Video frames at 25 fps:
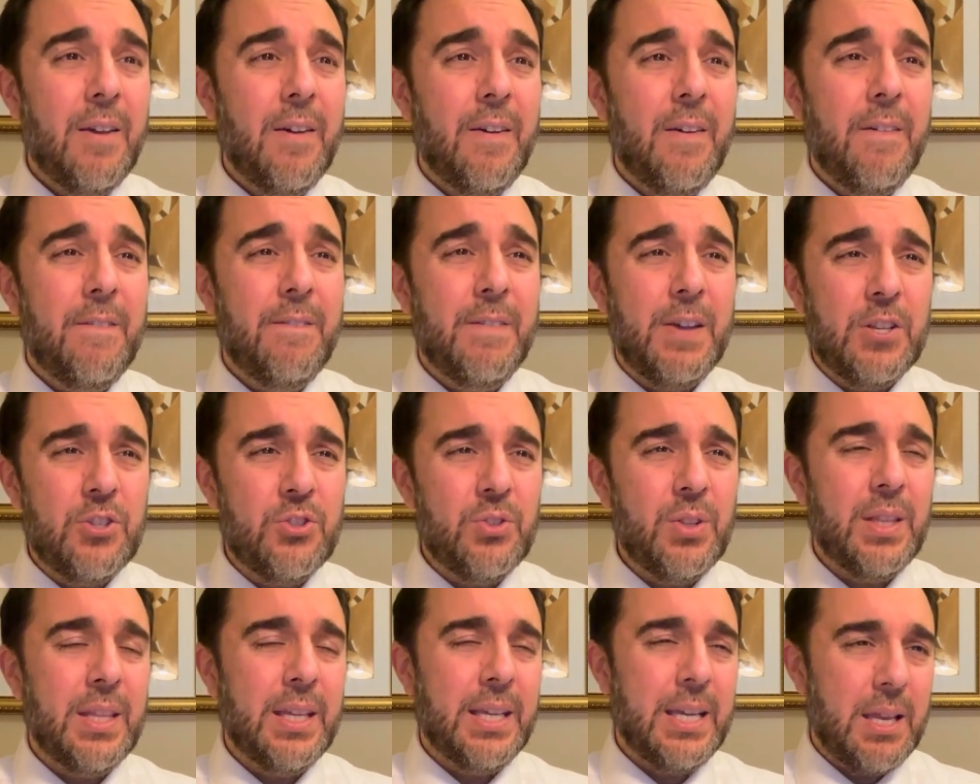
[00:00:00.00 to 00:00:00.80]

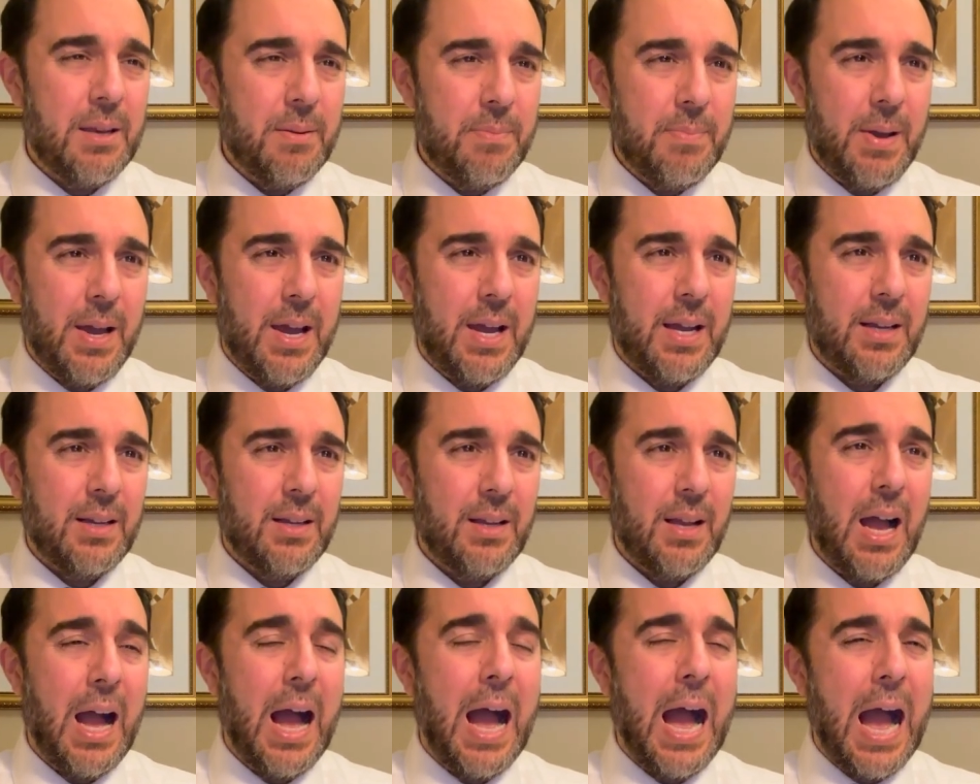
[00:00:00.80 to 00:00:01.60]
Eventually, they get it back.
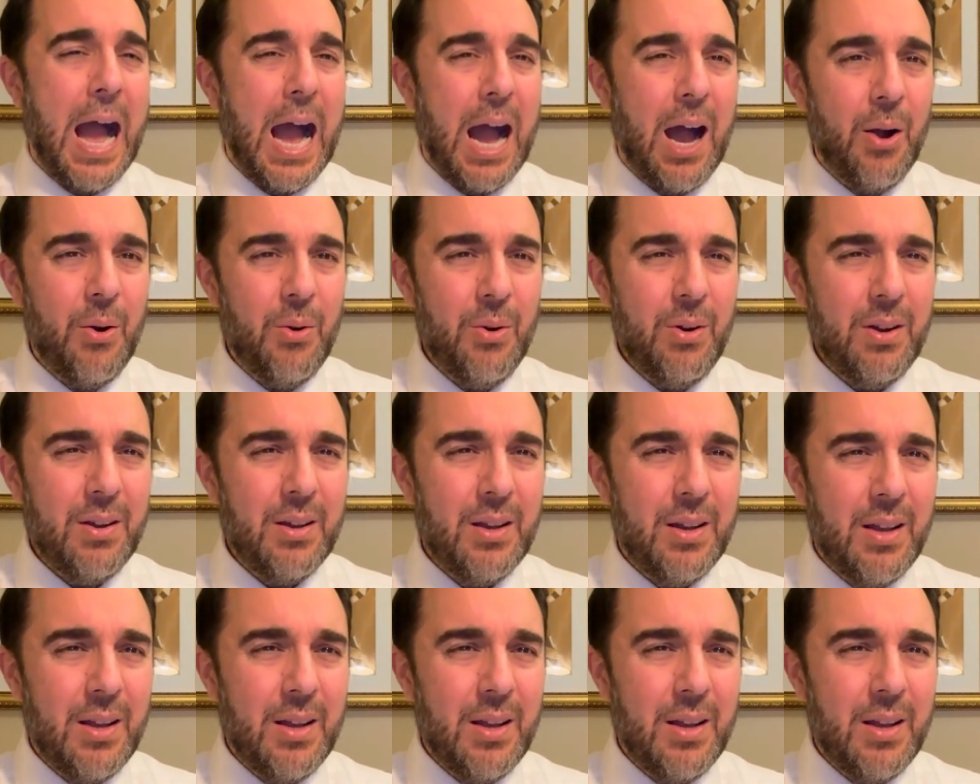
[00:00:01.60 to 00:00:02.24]
How?